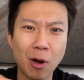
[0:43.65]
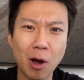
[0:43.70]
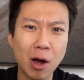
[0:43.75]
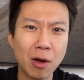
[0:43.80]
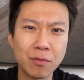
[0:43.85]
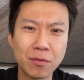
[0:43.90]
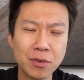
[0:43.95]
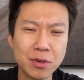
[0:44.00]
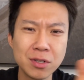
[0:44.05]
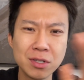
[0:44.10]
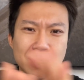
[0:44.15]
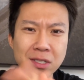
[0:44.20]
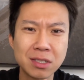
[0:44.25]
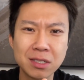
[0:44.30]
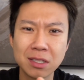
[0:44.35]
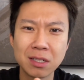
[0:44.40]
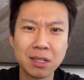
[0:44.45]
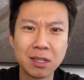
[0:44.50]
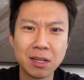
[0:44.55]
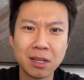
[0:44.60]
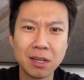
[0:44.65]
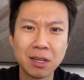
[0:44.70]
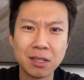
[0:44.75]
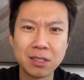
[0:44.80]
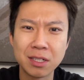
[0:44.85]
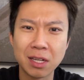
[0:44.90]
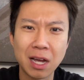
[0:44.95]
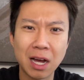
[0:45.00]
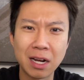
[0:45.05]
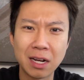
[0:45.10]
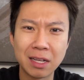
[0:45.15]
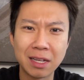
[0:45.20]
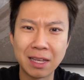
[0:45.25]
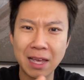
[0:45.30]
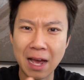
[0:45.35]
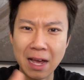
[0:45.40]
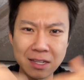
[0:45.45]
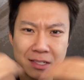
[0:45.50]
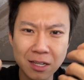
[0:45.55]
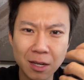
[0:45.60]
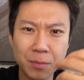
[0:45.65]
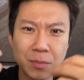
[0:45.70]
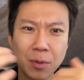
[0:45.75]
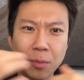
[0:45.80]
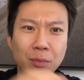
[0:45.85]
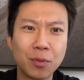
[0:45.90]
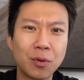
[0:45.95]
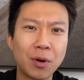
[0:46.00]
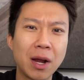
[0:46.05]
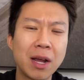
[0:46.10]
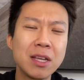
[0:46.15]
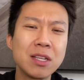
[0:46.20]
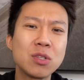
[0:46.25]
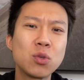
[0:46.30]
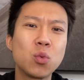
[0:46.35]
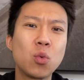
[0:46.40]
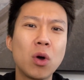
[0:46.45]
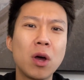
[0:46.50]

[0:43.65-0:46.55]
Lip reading: offers to kind of gas up the price?